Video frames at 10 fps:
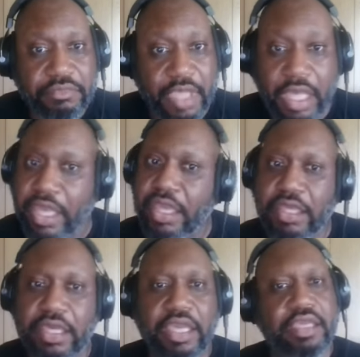
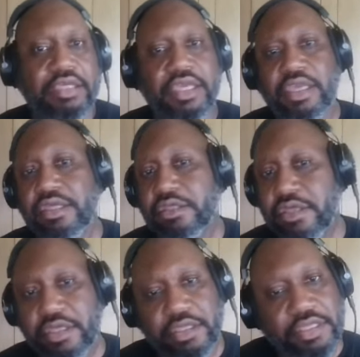Hey, hey, hey,
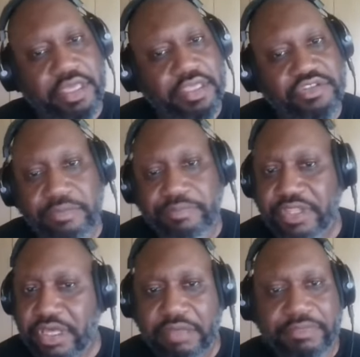hey, hey! Jump in
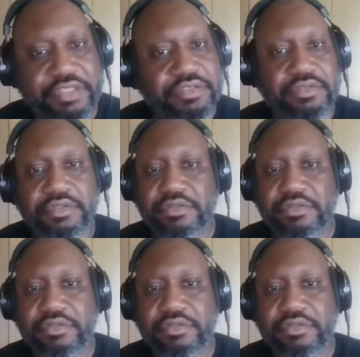the comments.